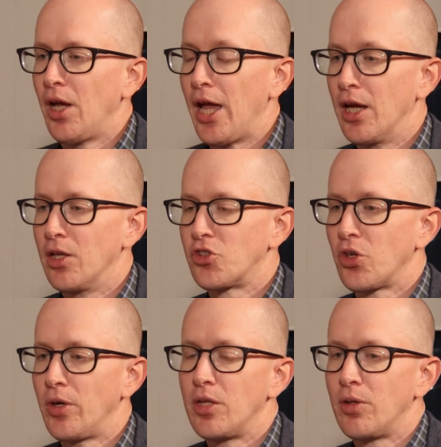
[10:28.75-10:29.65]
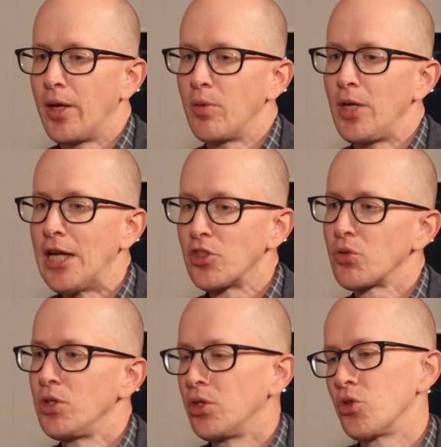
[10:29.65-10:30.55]
And so like
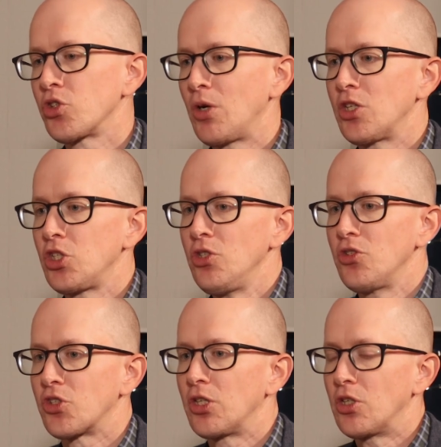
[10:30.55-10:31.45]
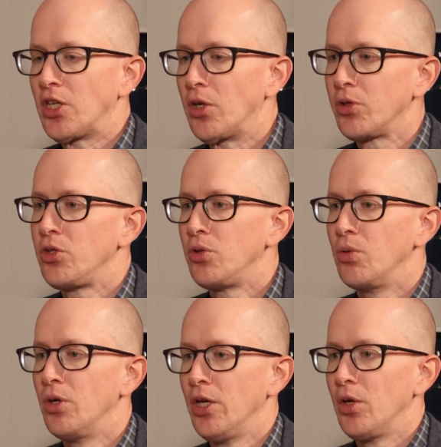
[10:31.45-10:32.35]
answering those questions is going to tell
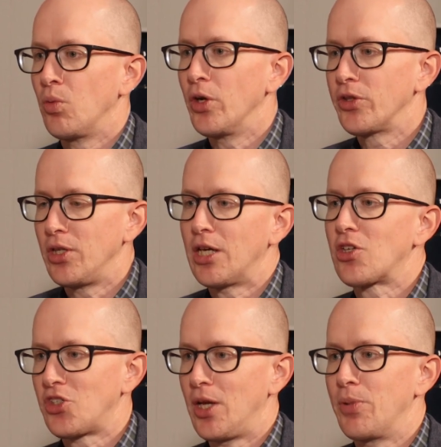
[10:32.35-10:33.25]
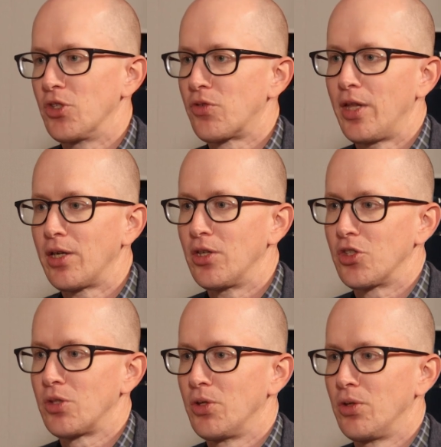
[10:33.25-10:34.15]
you what the next step is for that
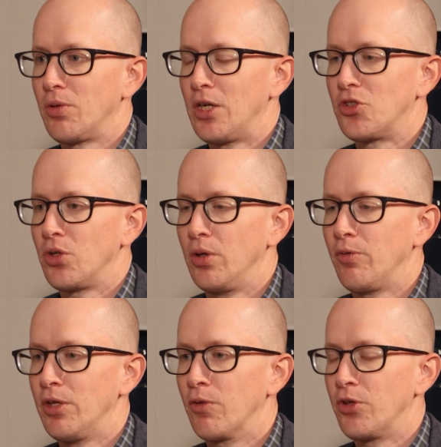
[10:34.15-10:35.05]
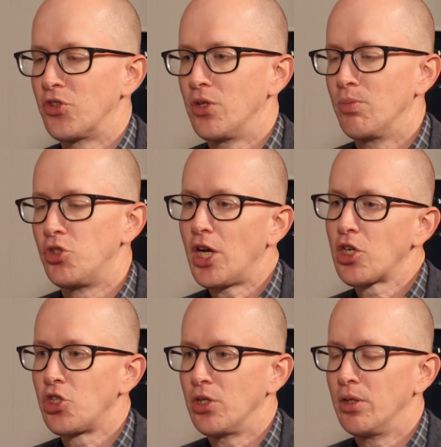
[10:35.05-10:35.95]
customer, right? So if it's an
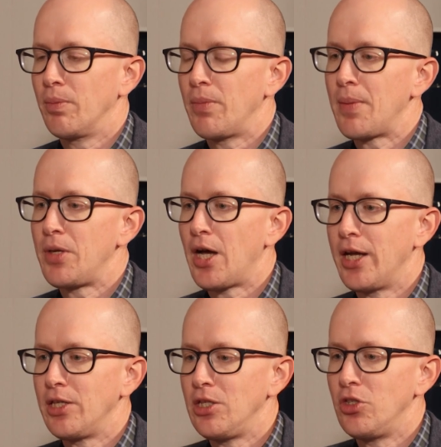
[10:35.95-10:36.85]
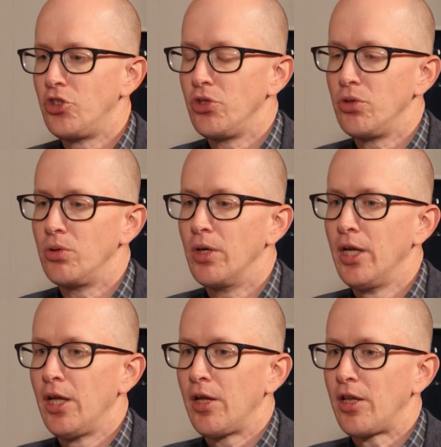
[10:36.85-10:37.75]
objection, maybe I need to,
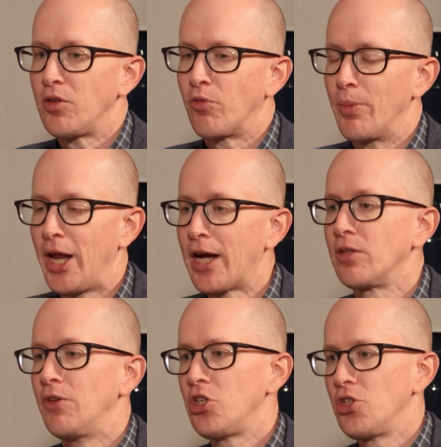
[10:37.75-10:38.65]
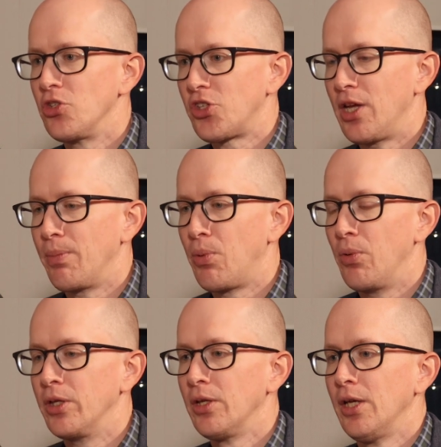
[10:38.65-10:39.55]
from an activation
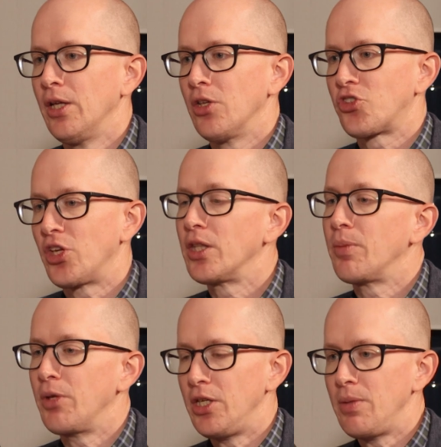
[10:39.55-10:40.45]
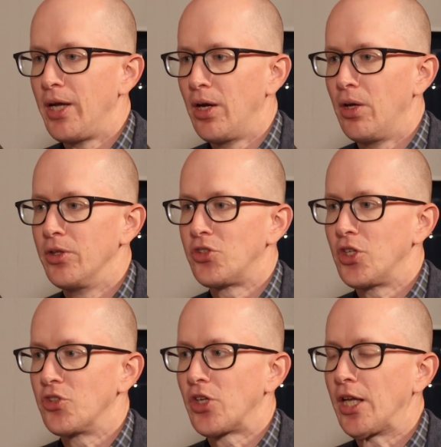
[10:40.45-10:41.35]
standpoint, send them an email that
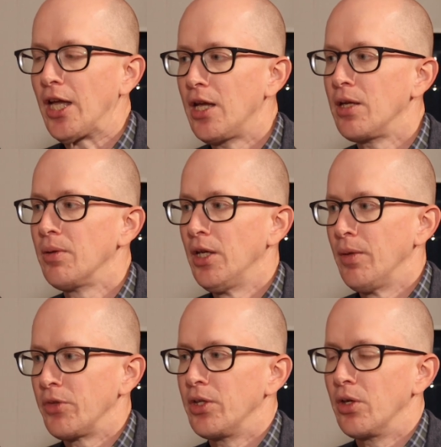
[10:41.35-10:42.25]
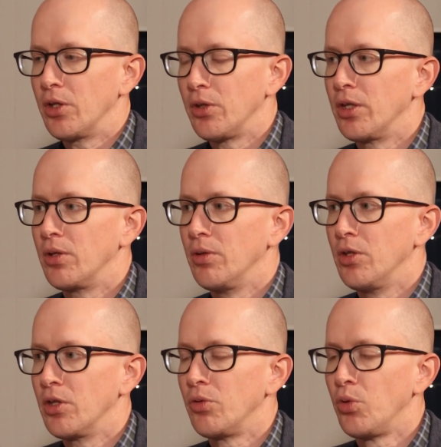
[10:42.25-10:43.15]
says like, hey, it
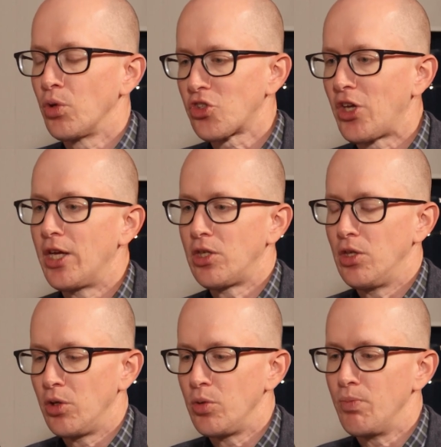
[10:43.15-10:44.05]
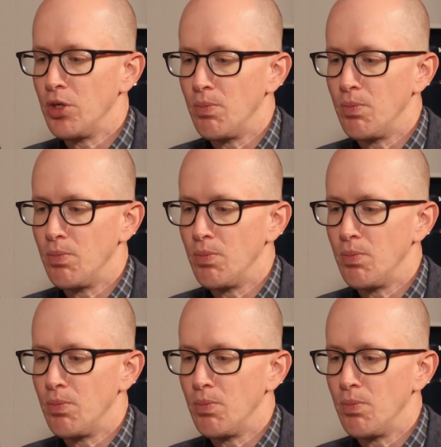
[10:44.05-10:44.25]
looks like, you